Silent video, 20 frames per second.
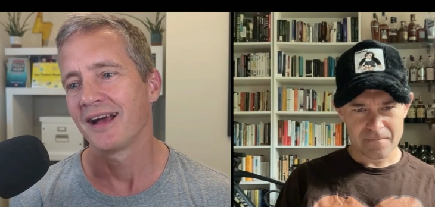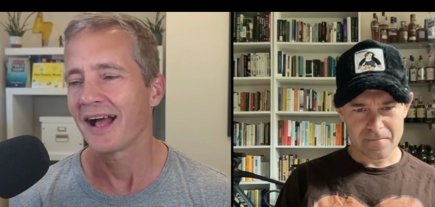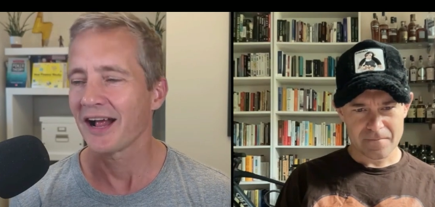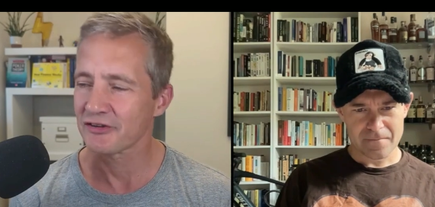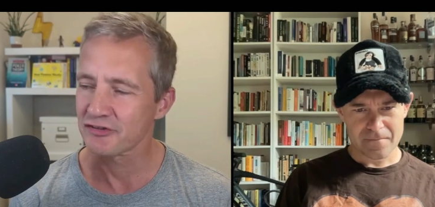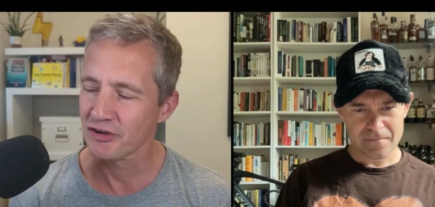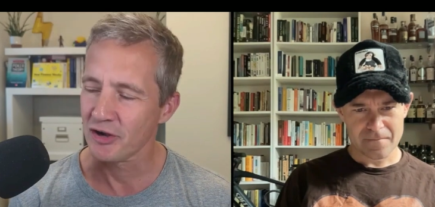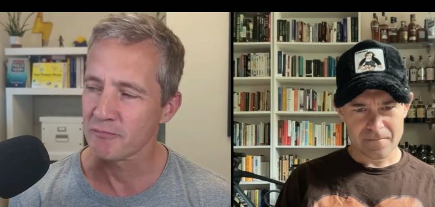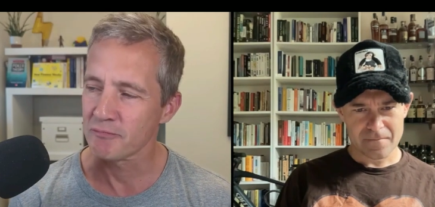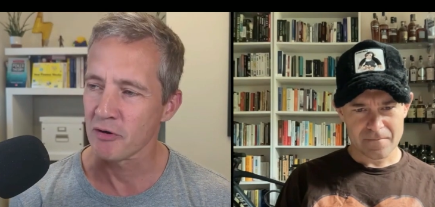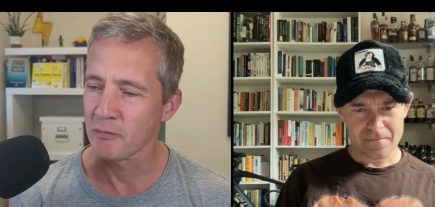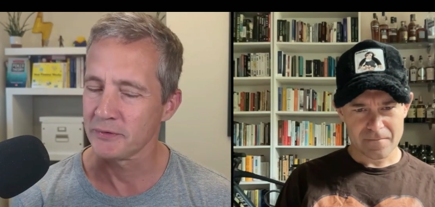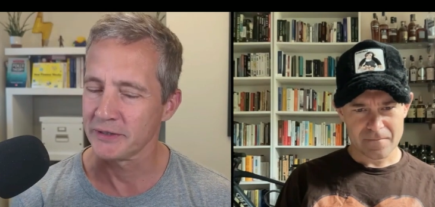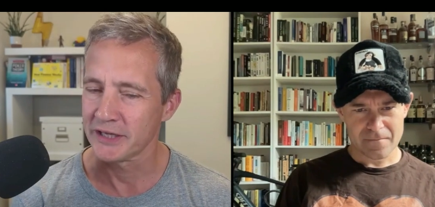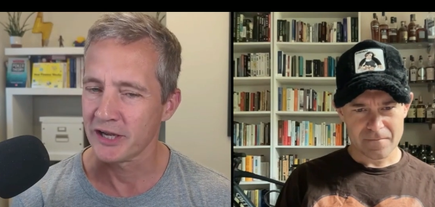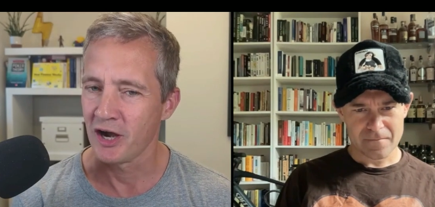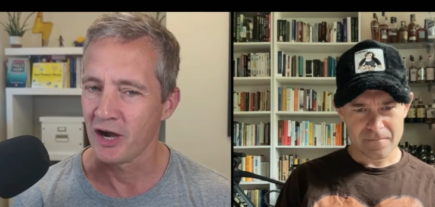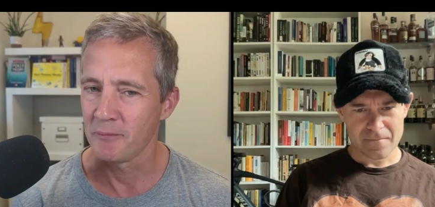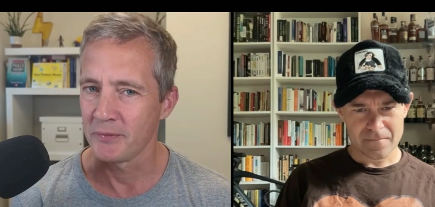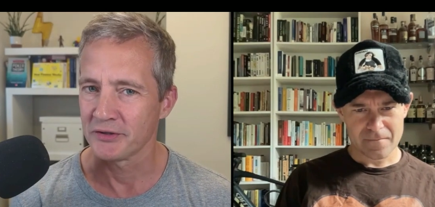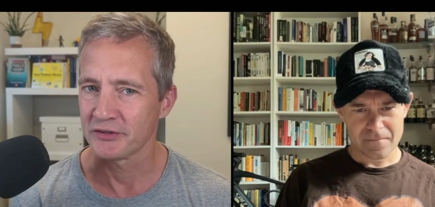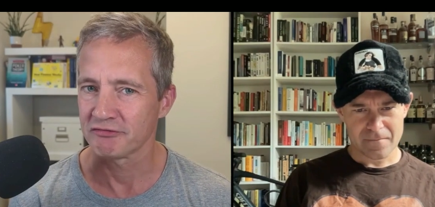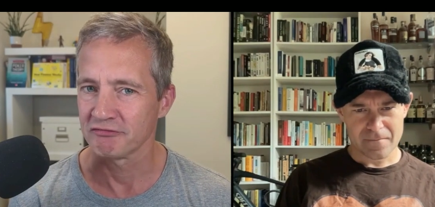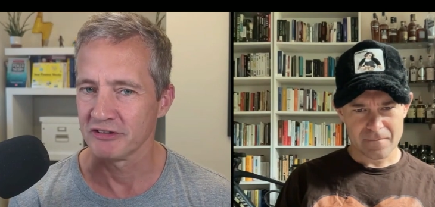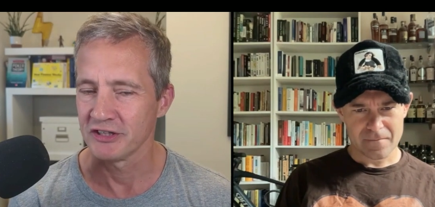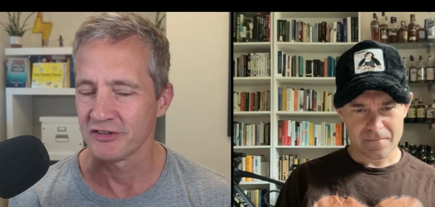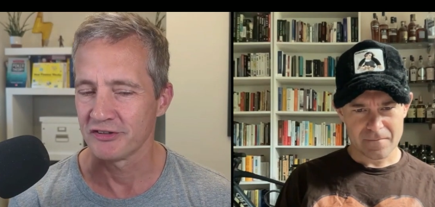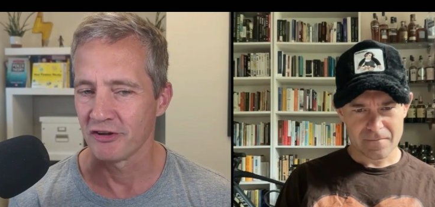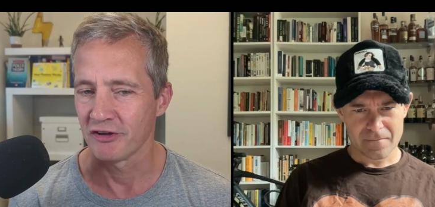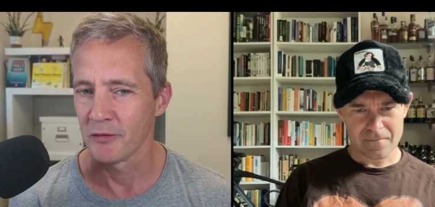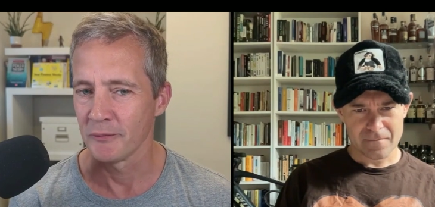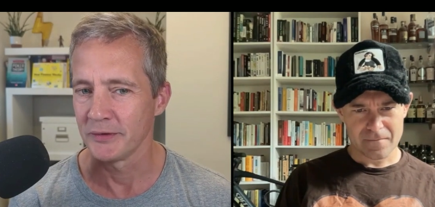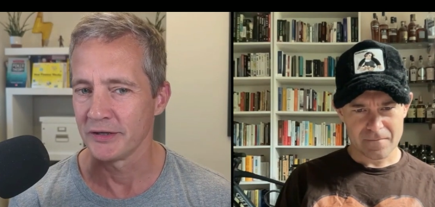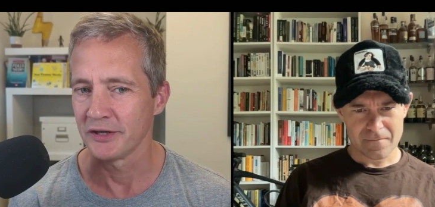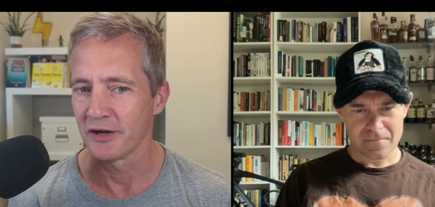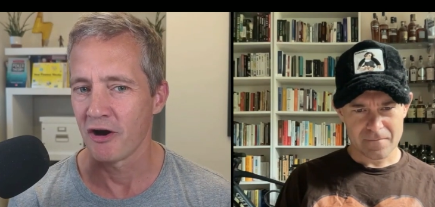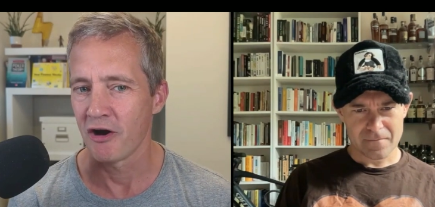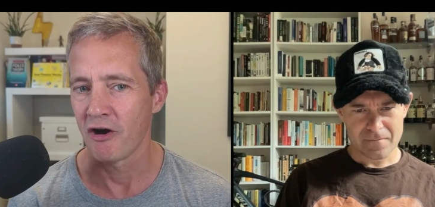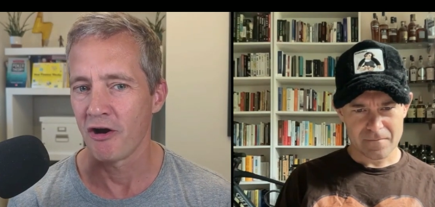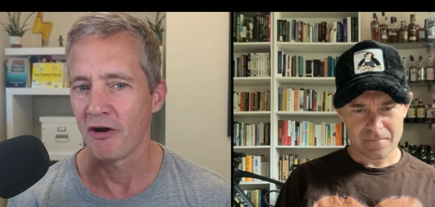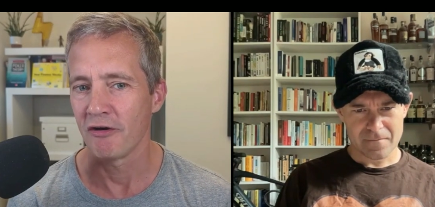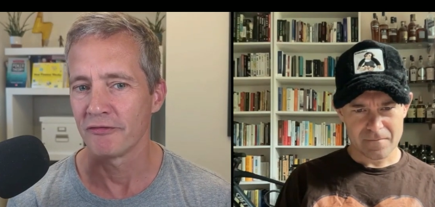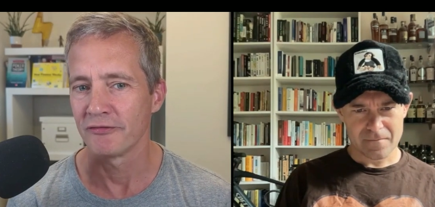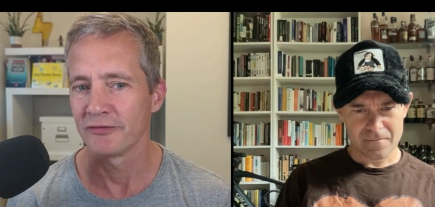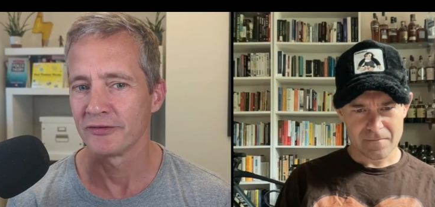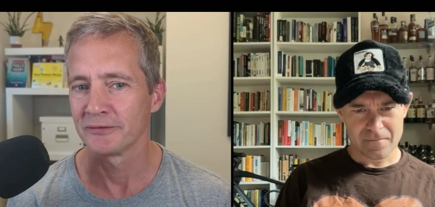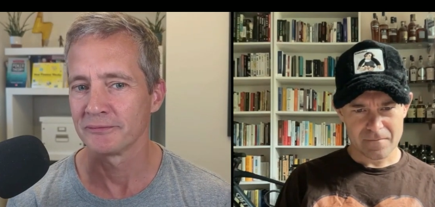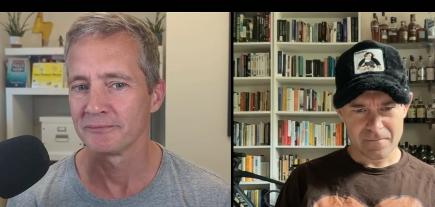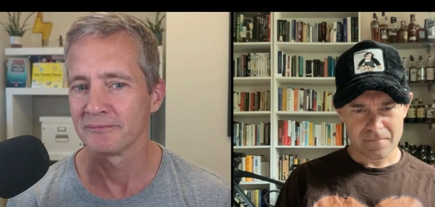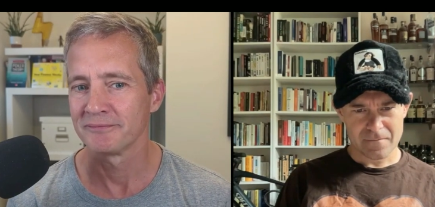Speaker 1: actually I probably cut my screen time in half,